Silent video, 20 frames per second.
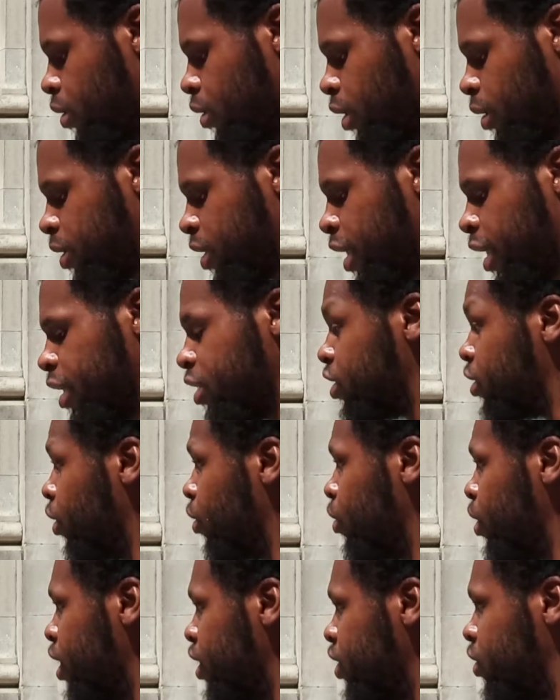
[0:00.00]
You know what I'm saying? So
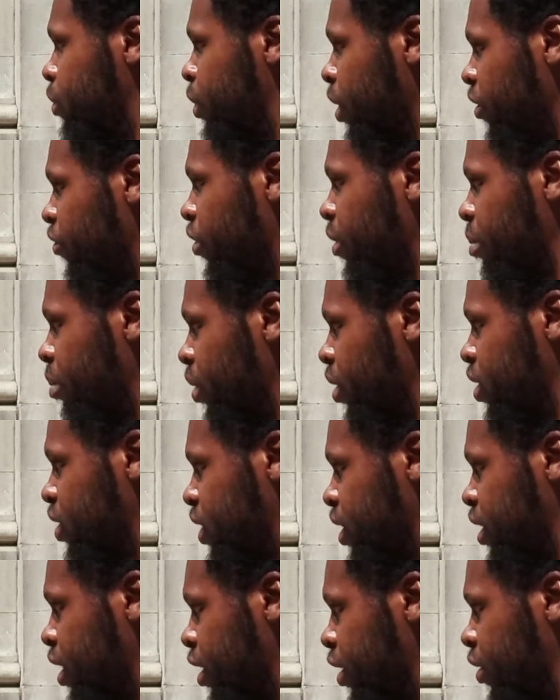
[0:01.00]
there's different books
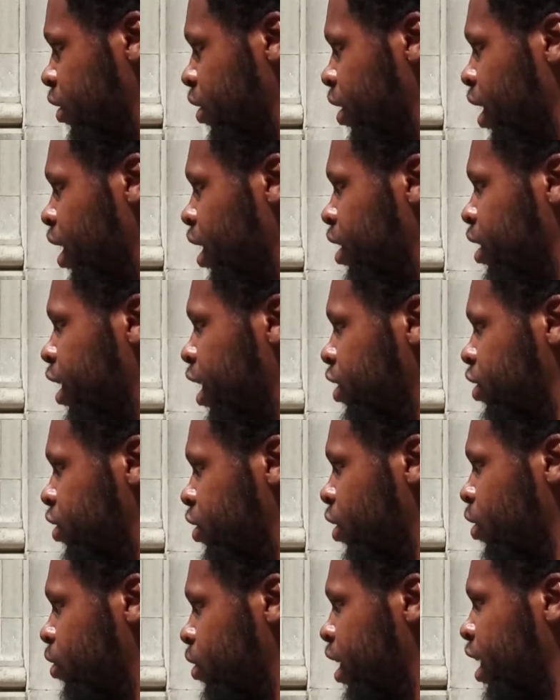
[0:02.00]
in here that
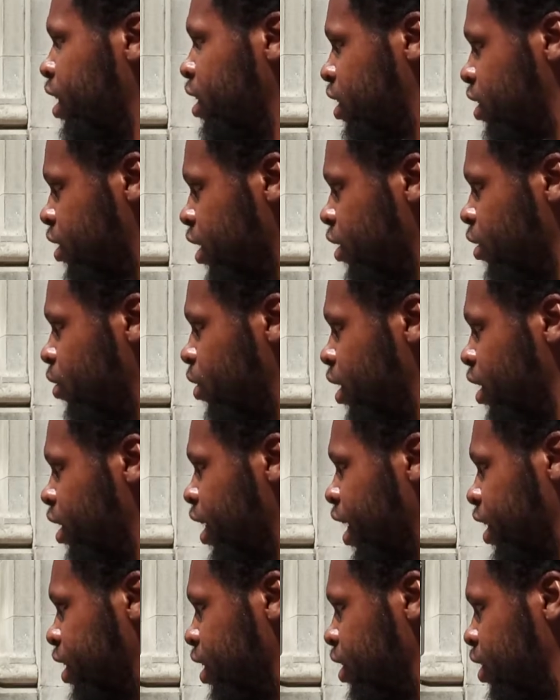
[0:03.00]
show that it's still
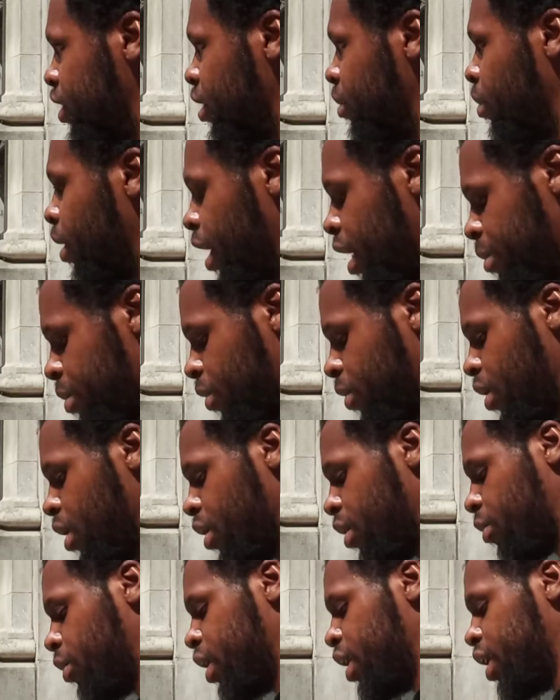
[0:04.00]
connected to the Bible.
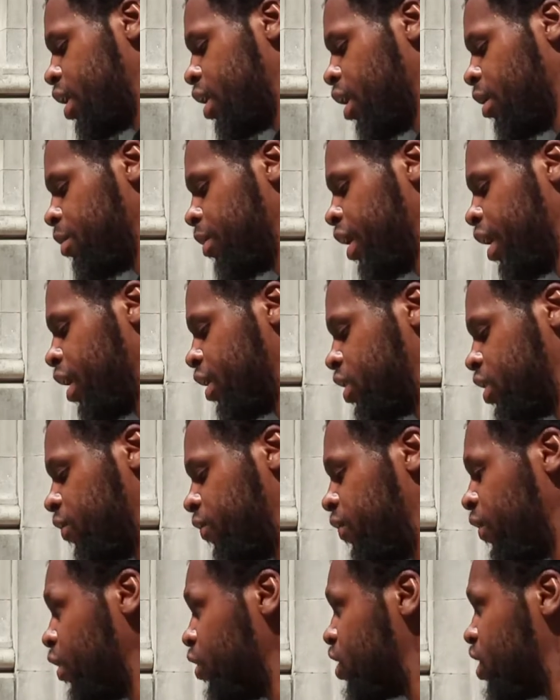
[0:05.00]
When it comes down to
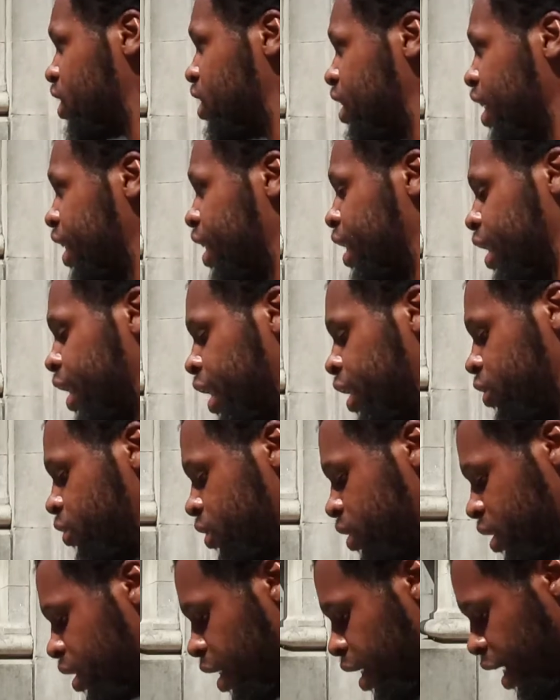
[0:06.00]
first and second
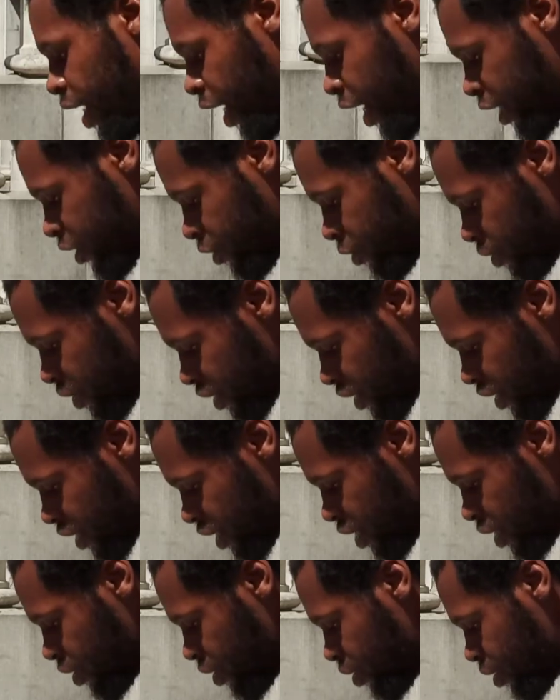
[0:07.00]
Esdras, as you can
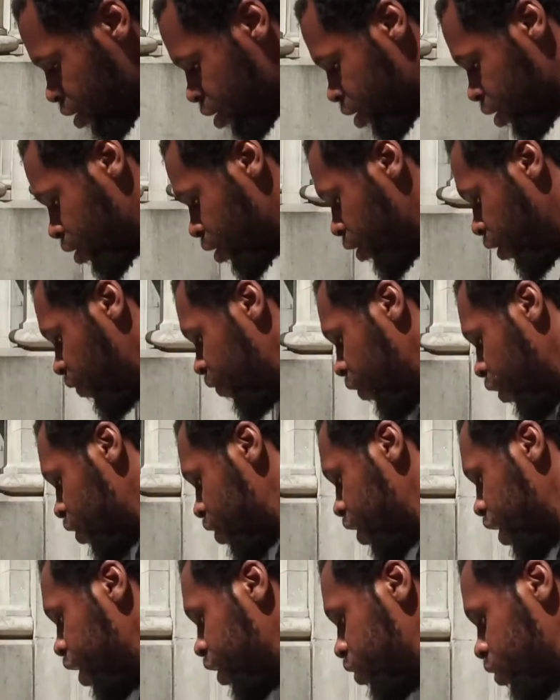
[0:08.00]
see, you know,
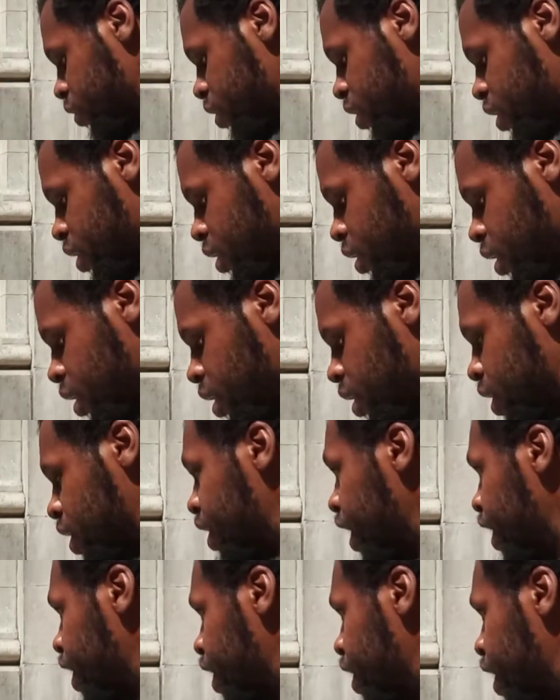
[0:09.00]
first Esdras,
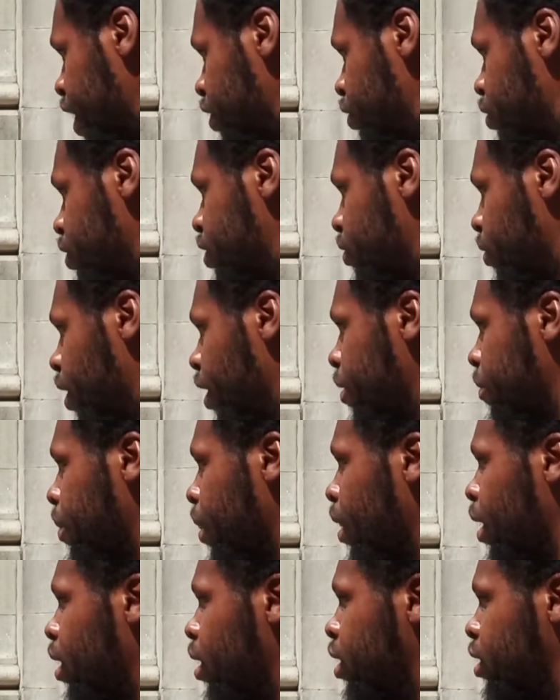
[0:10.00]
second Esdras, right?
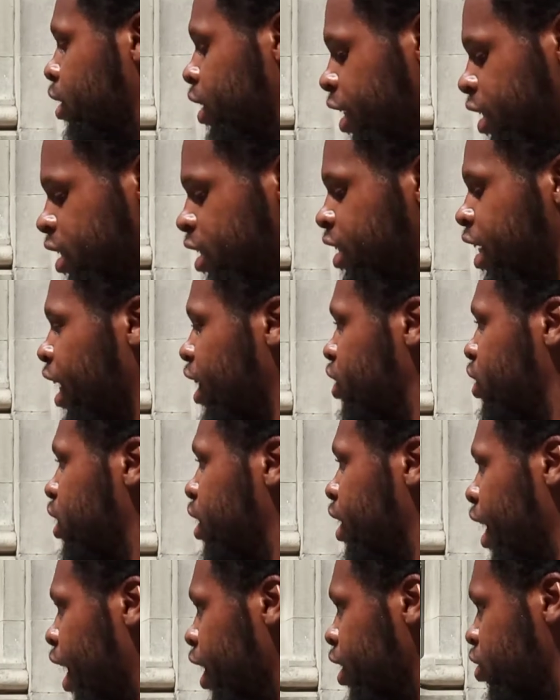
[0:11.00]
This is
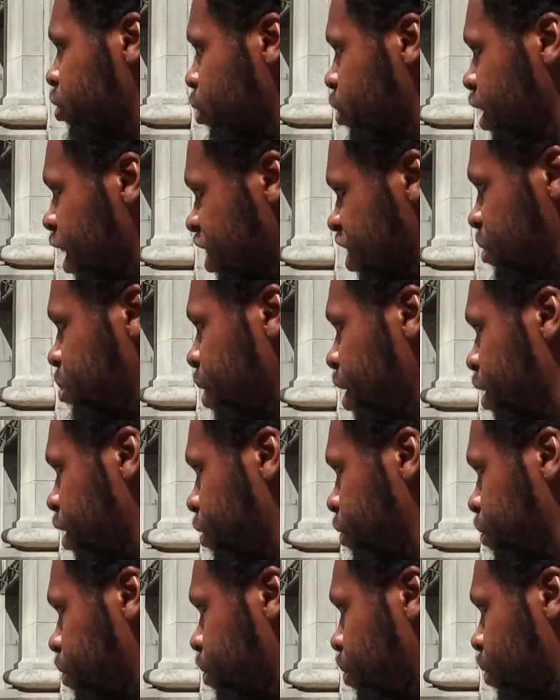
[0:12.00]
actually Ezra that's
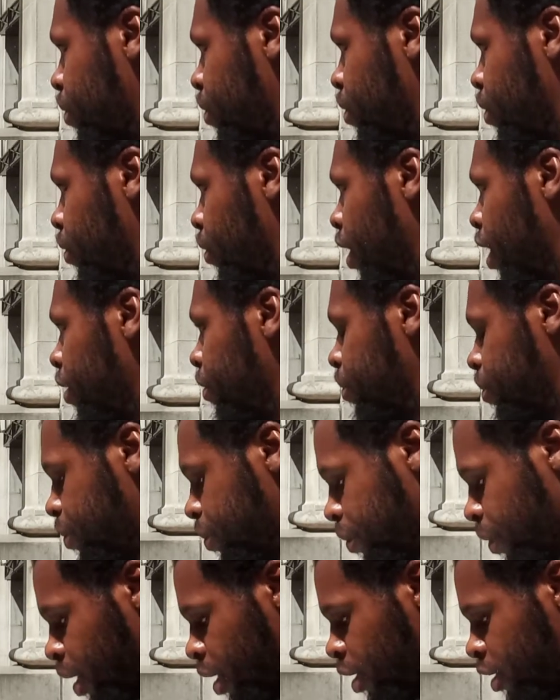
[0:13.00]
speaking, right?
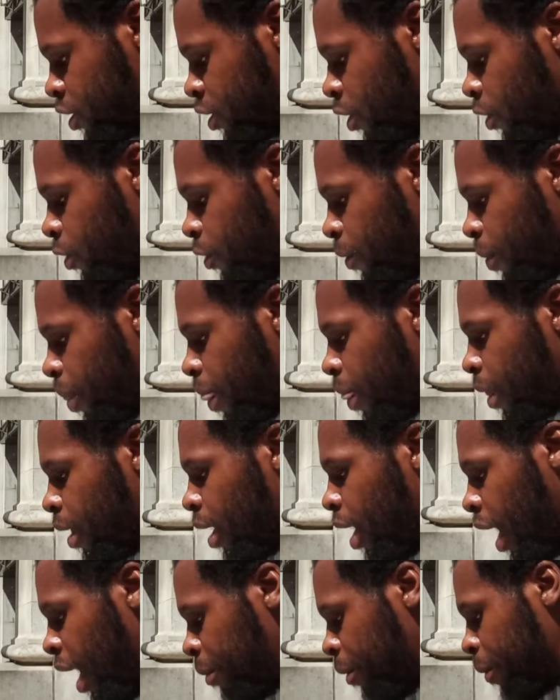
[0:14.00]
So
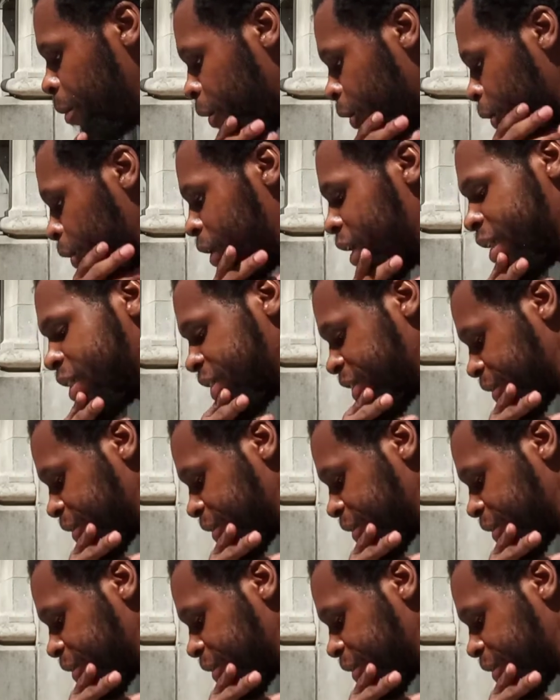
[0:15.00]
I'm gonna prove this.